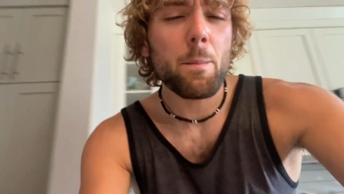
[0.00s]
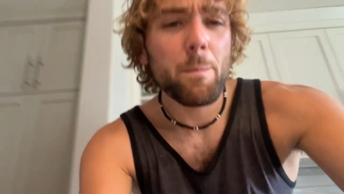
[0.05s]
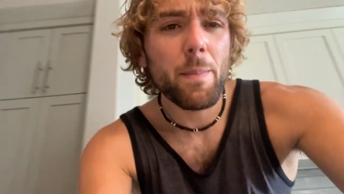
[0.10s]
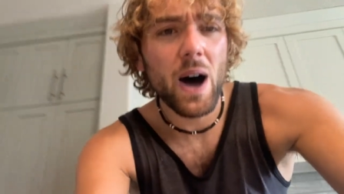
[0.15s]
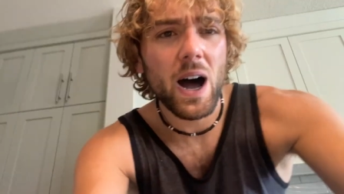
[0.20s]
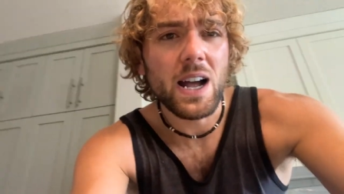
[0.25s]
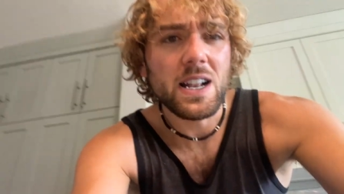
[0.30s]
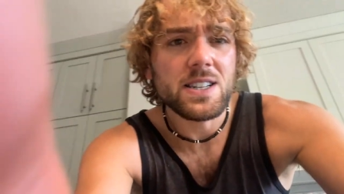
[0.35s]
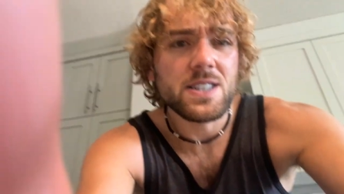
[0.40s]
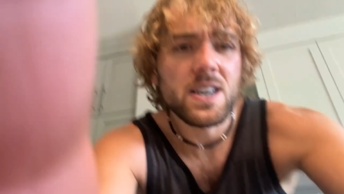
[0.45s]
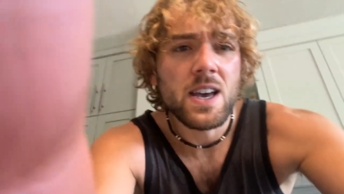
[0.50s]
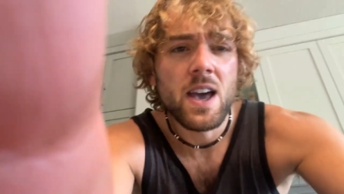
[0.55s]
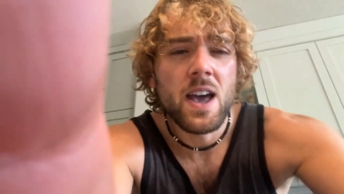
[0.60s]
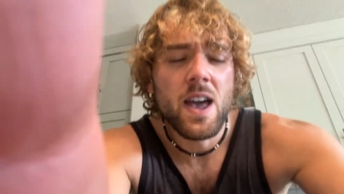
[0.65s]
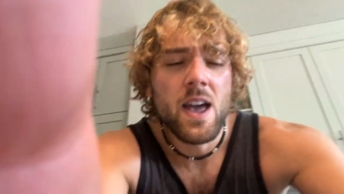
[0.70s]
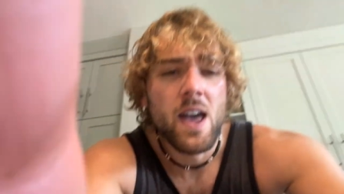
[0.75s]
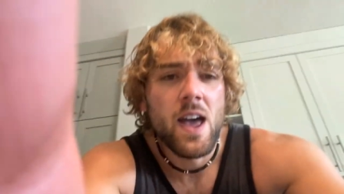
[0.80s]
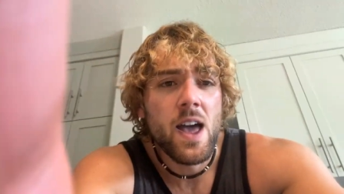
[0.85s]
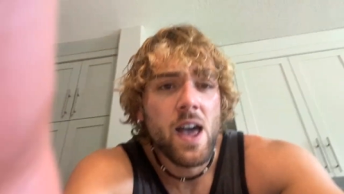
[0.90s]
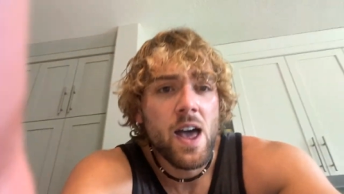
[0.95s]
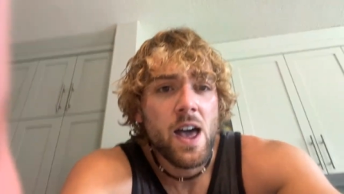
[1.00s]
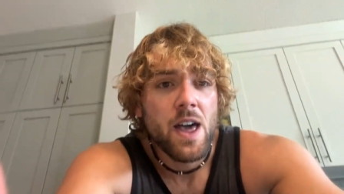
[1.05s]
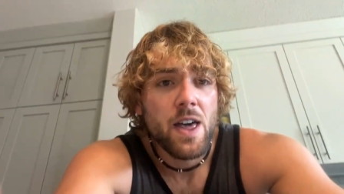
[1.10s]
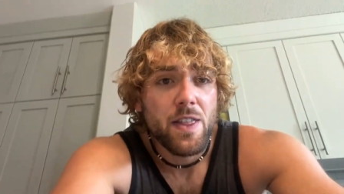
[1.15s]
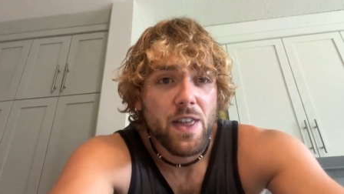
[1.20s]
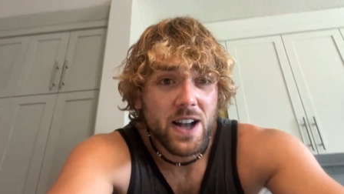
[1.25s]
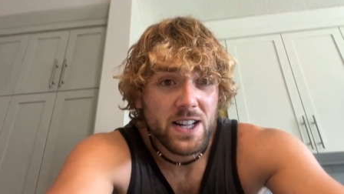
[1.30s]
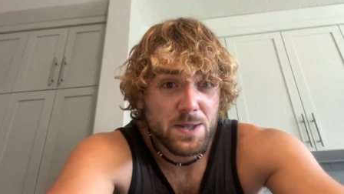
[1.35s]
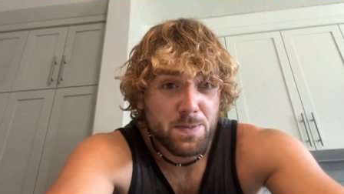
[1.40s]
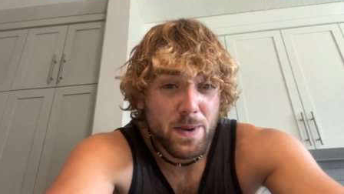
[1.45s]
But
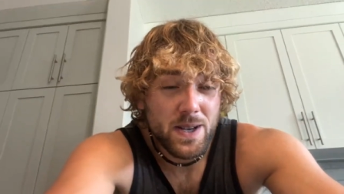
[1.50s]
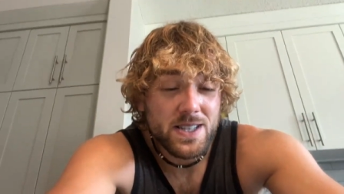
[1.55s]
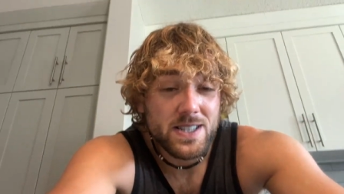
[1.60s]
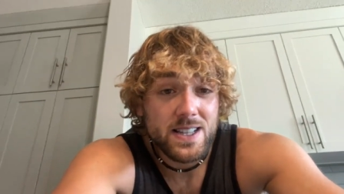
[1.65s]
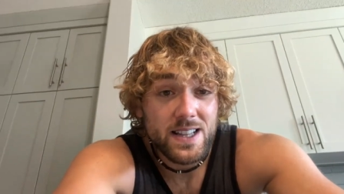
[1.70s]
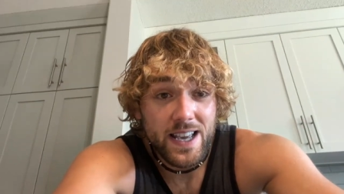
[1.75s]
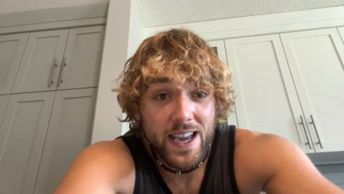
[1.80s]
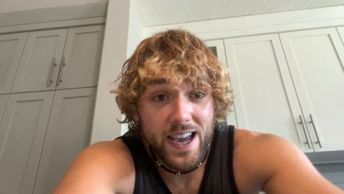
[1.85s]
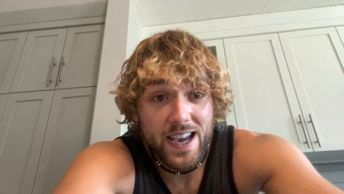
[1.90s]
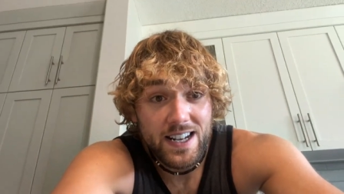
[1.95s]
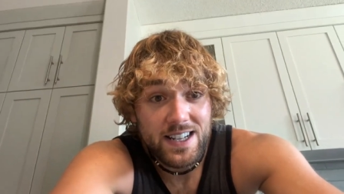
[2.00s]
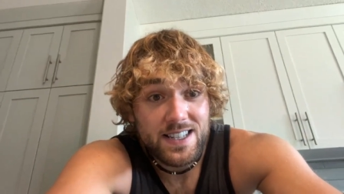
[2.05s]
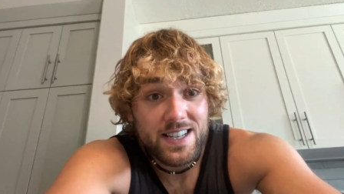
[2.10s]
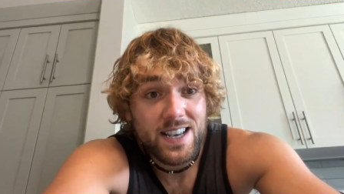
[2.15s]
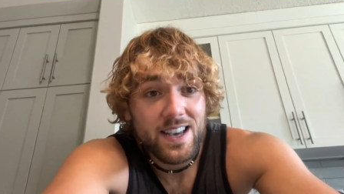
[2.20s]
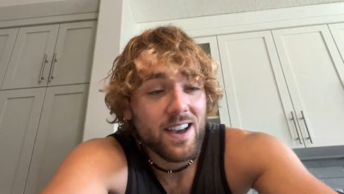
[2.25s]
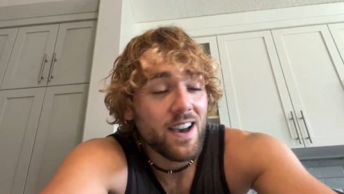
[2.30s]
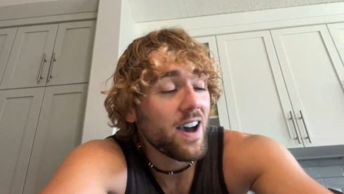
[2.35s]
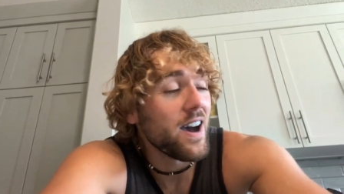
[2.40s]
that's basically it.